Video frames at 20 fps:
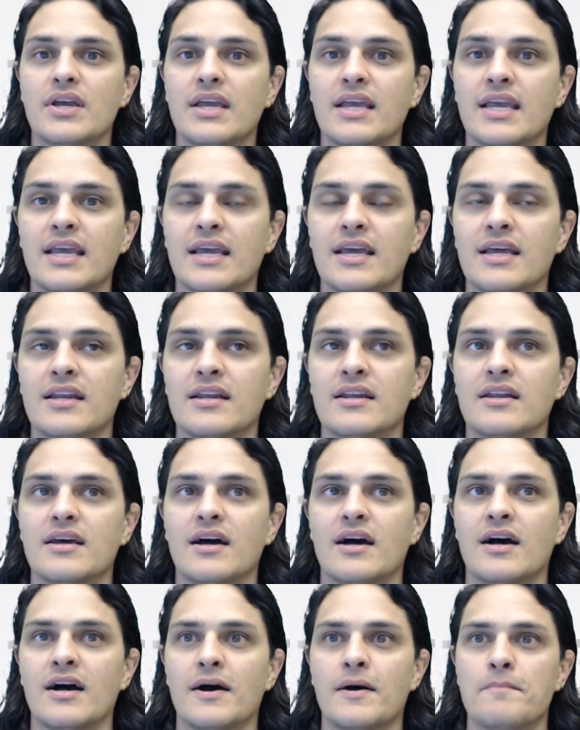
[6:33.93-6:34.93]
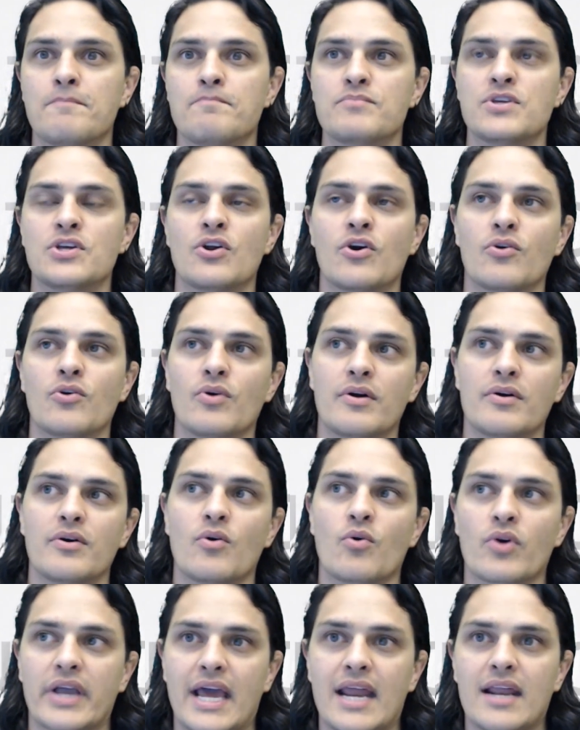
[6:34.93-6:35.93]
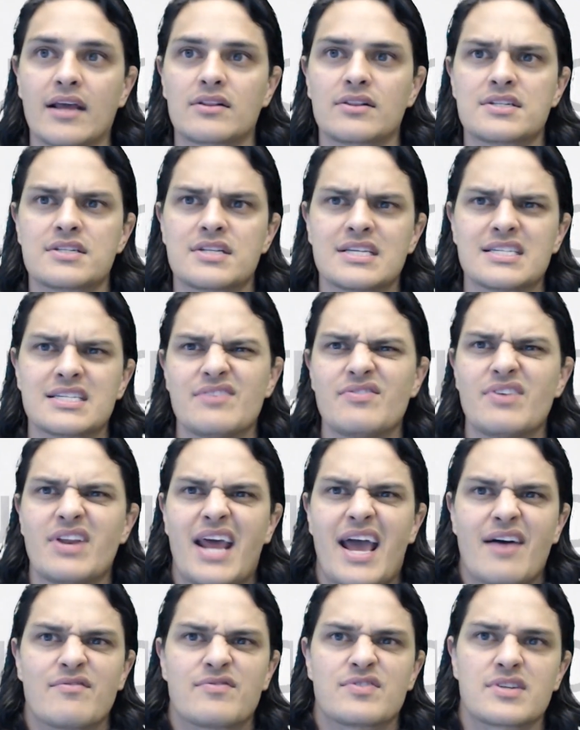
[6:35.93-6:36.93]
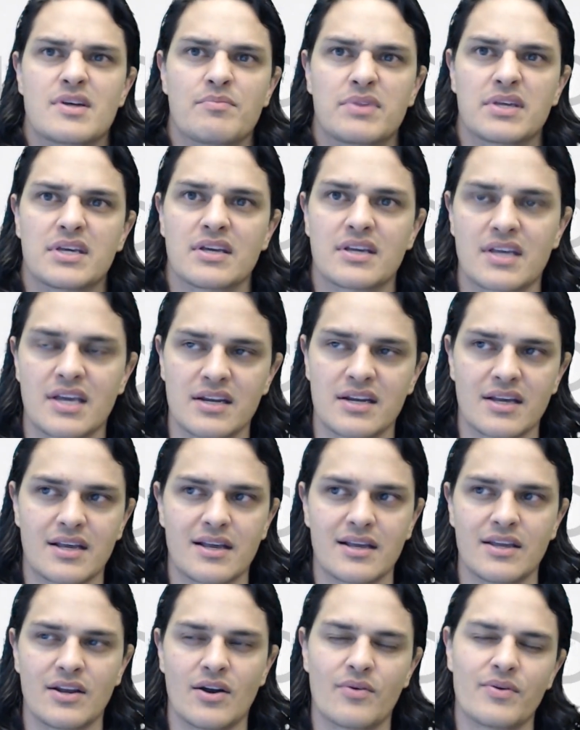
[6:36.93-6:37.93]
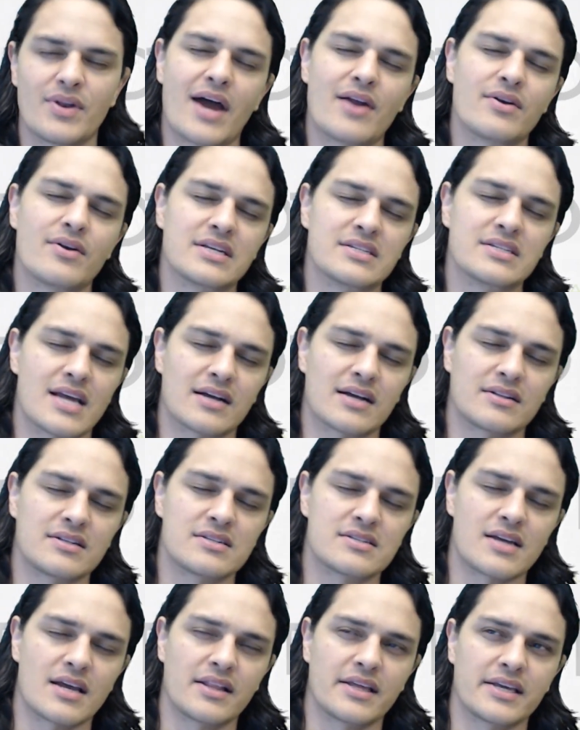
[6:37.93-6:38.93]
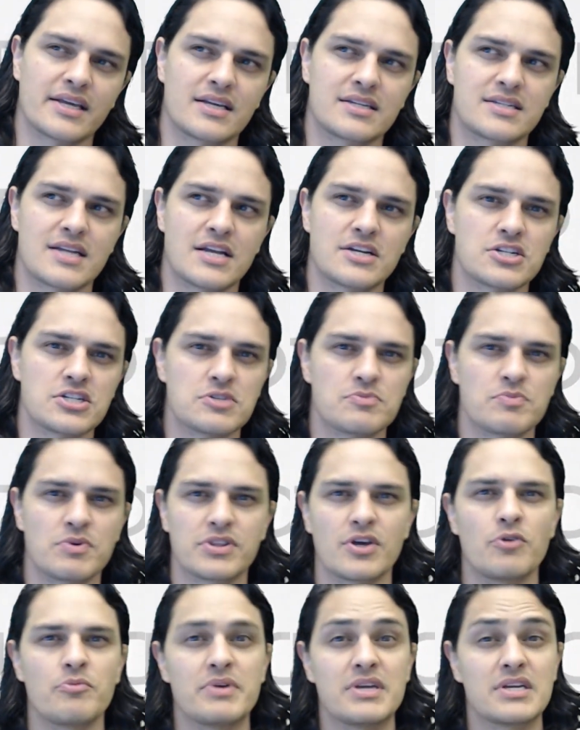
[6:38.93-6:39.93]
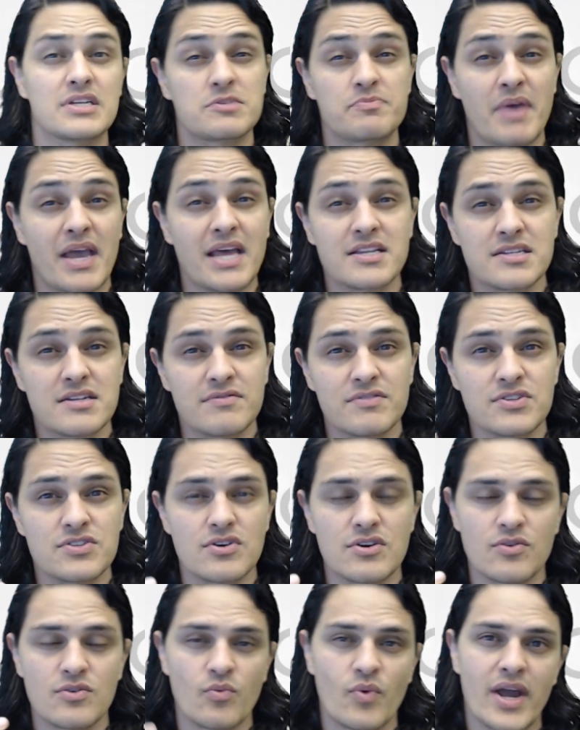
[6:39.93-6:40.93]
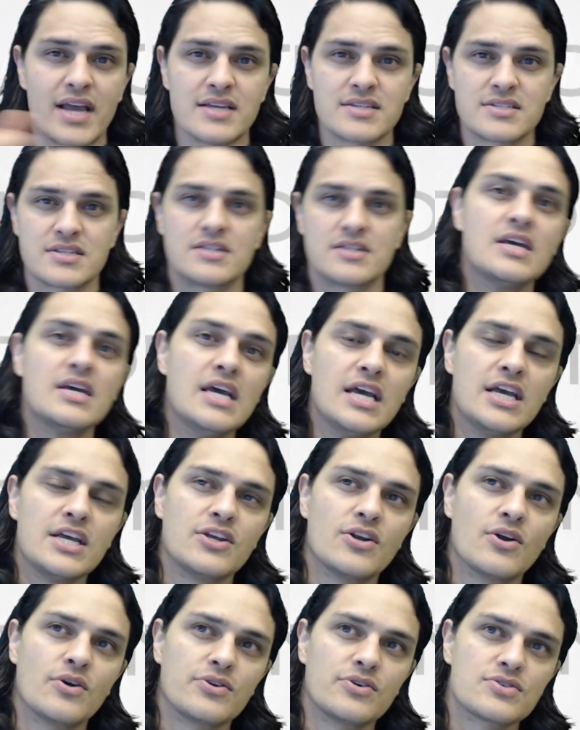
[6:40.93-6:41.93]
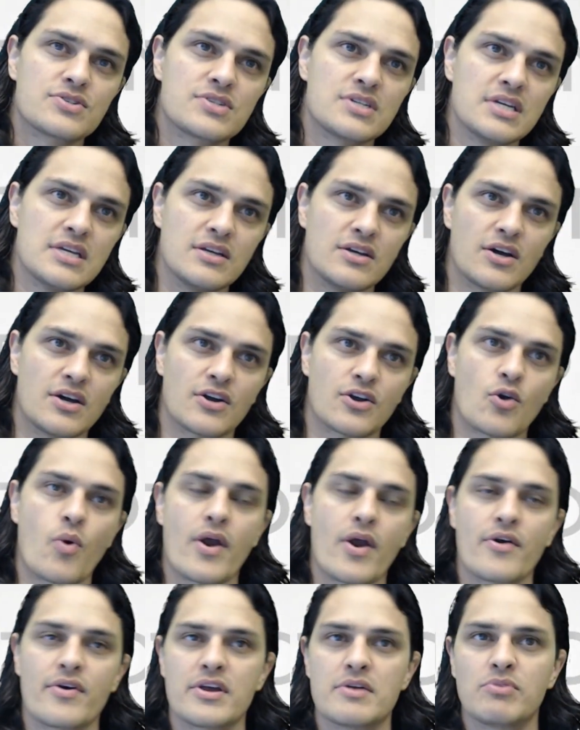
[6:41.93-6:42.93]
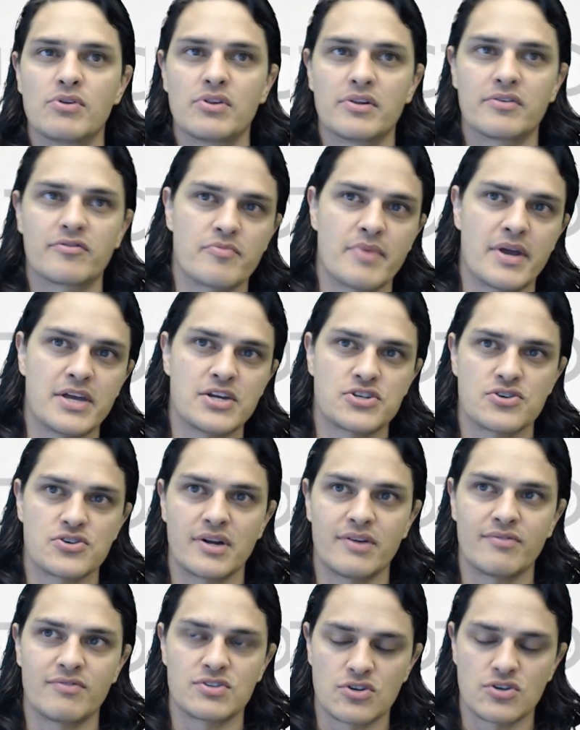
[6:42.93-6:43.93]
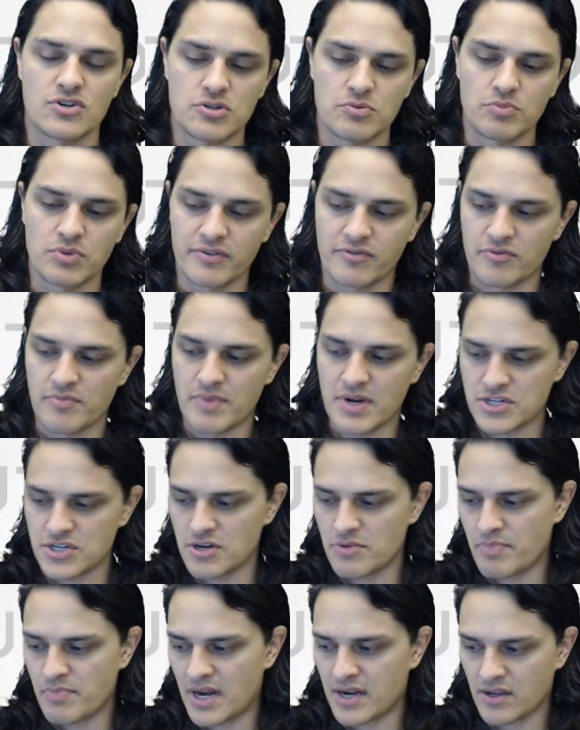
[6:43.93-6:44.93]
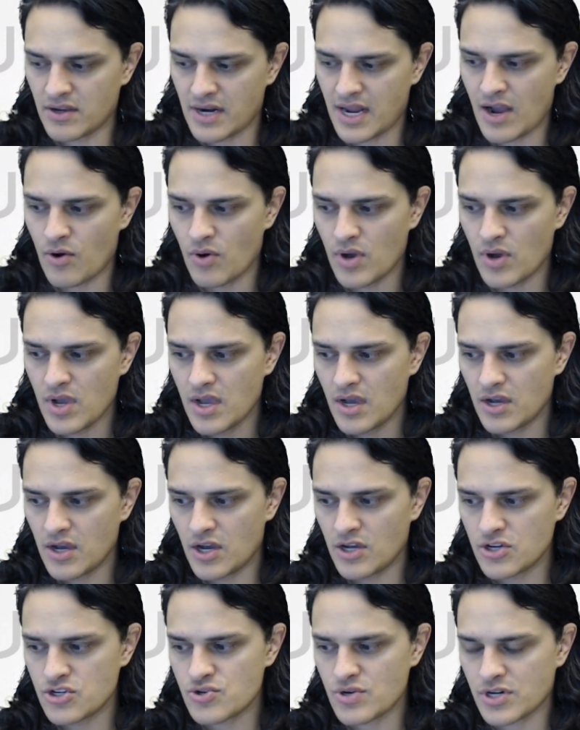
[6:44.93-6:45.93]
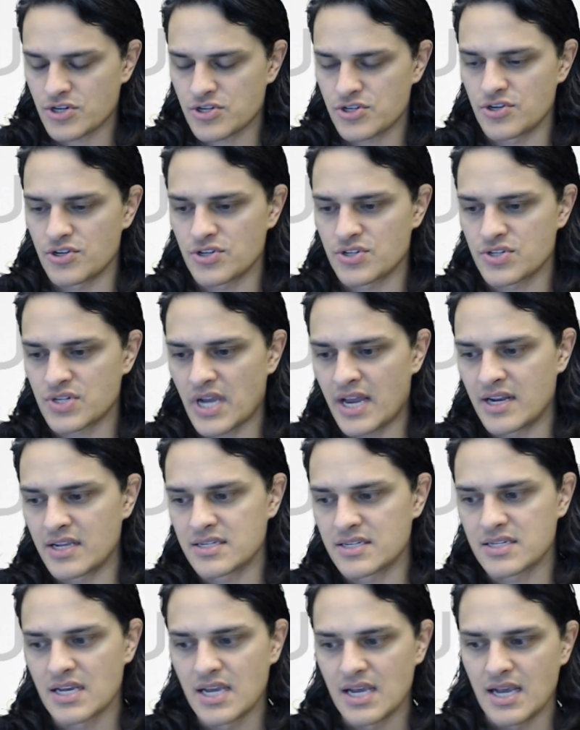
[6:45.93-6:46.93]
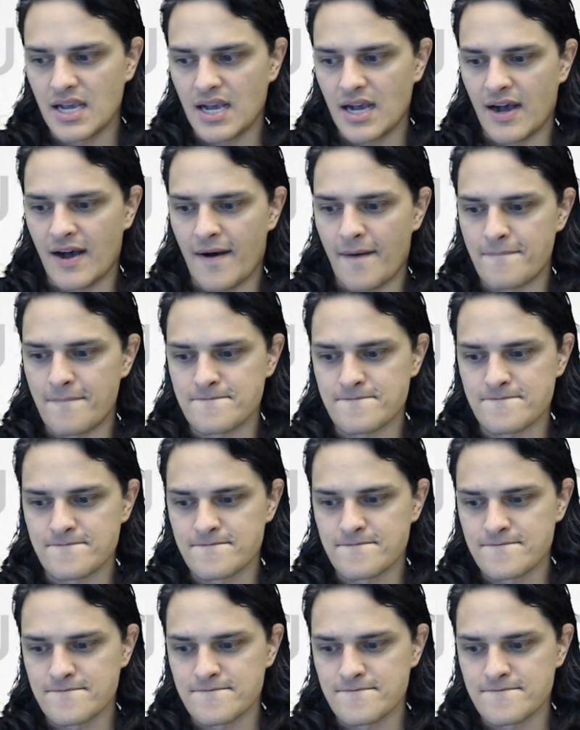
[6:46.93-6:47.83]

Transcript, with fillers: in um, you know uh, organic listings even have something akin to you know not exactly site link extensions but they'll be expansive in certain ways and you know you'll see uh, queryable information or even searchable information depending on how uh, structured your site is um,